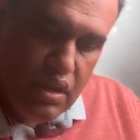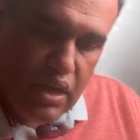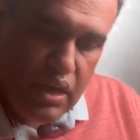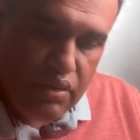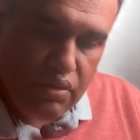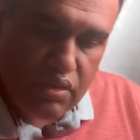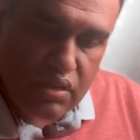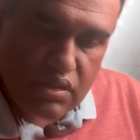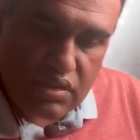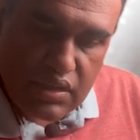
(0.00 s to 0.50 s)

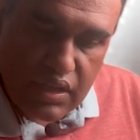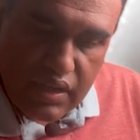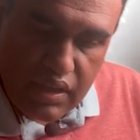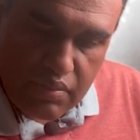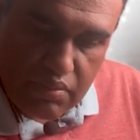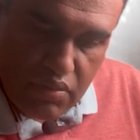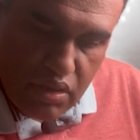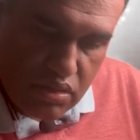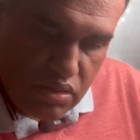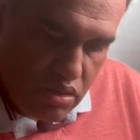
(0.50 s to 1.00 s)
out of the
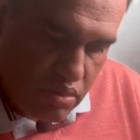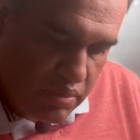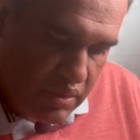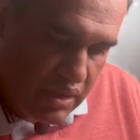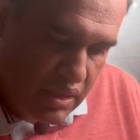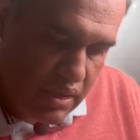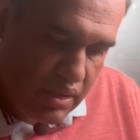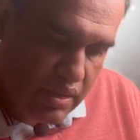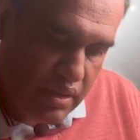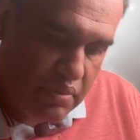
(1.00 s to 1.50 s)
starting blocks to
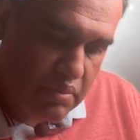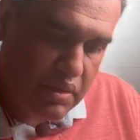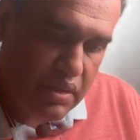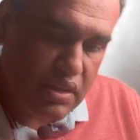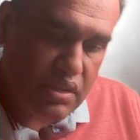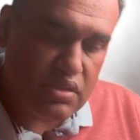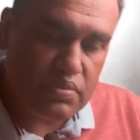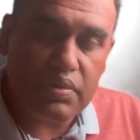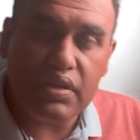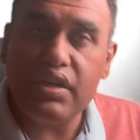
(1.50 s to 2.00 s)
begin a
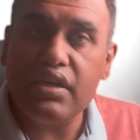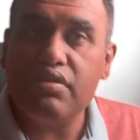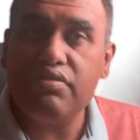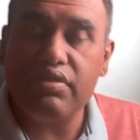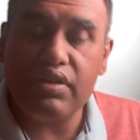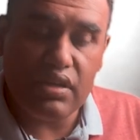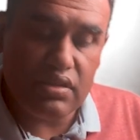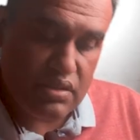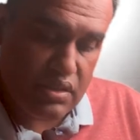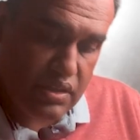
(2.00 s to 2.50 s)
100-meter sprint
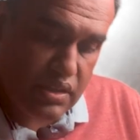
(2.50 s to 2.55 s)
feels